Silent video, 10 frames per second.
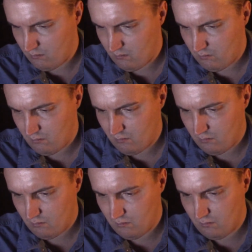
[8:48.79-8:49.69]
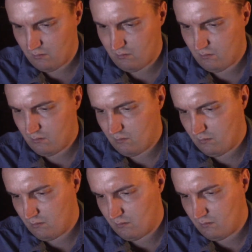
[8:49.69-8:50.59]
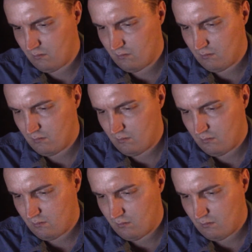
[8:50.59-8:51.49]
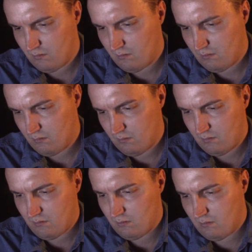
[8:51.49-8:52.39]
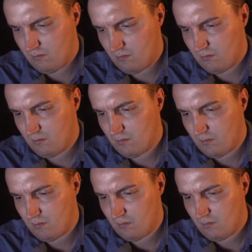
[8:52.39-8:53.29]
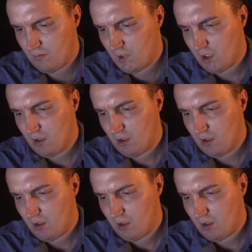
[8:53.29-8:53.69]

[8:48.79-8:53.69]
Nobody speaks.